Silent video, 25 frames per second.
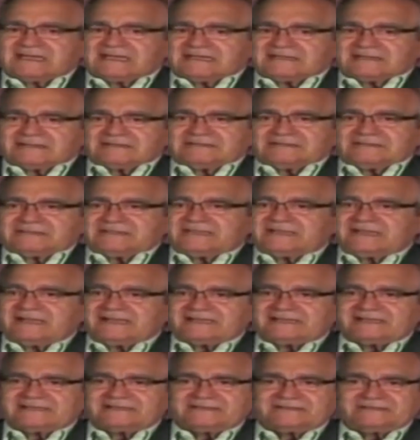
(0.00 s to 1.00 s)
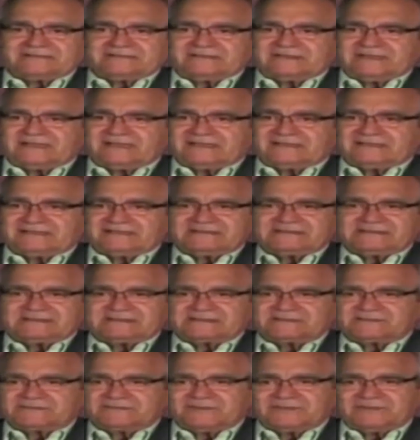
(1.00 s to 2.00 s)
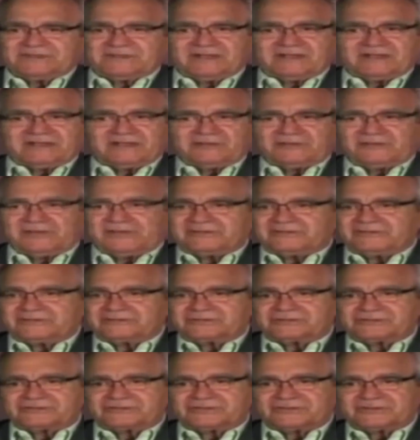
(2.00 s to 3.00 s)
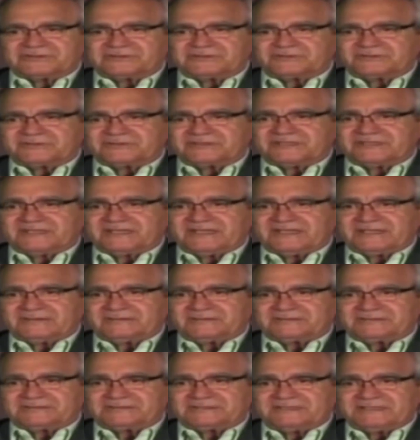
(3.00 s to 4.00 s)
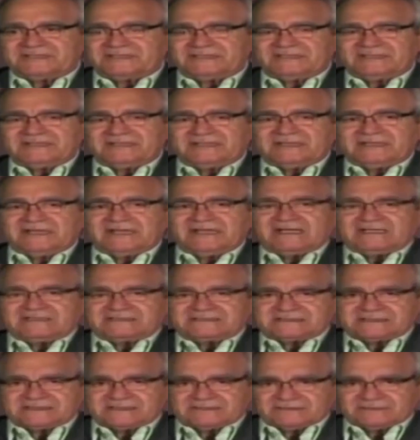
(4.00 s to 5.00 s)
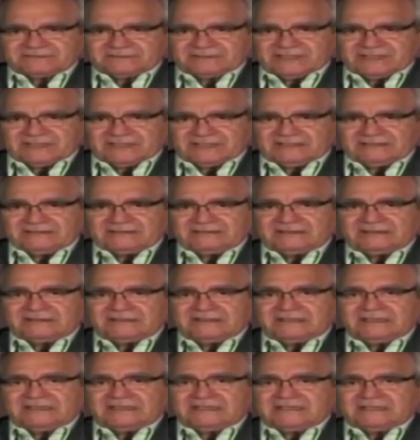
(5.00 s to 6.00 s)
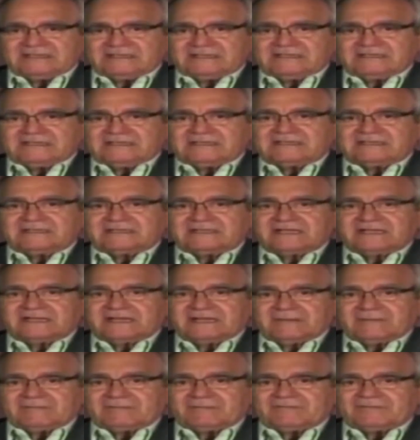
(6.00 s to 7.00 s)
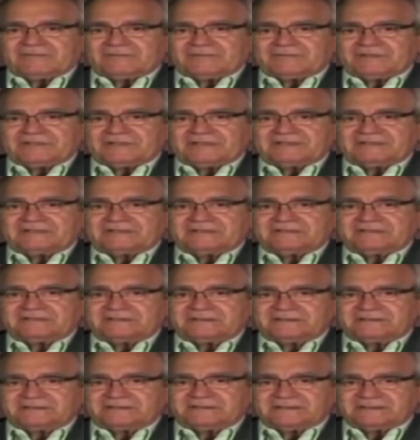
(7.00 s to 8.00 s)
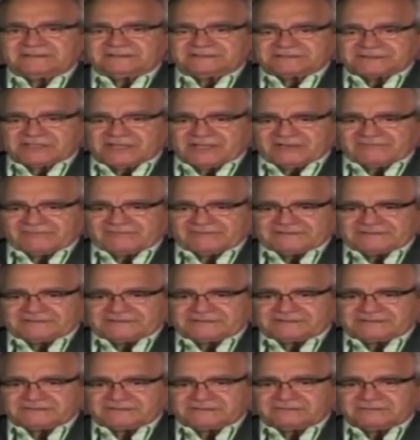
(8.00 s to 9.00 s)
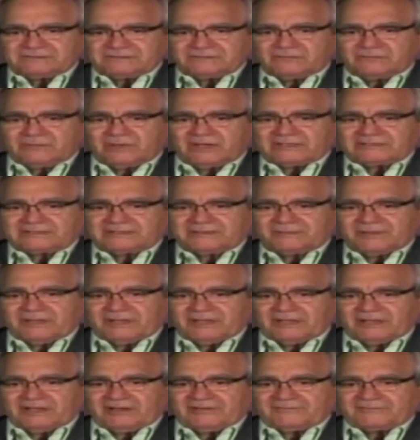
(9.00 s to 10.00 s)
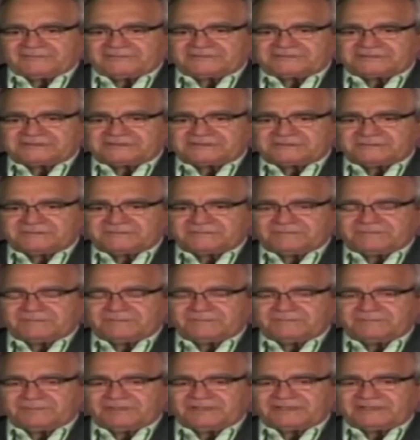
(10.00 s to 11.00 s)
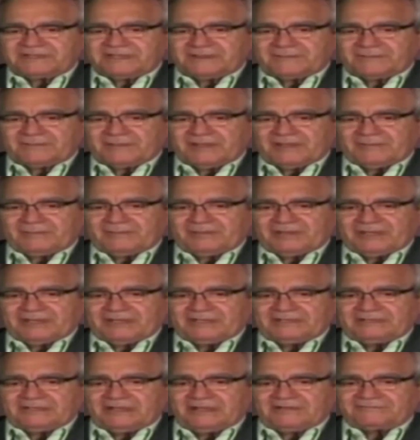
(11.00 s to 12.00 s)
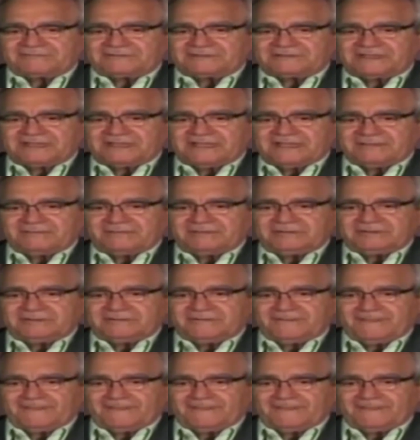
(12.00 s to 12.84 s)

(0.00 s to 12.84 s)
don't think I can do that." He says, "Well, we're not going to run those stories with the names." I said, "Okay." Got up from his office, walked to my office, and picked up my pen off the table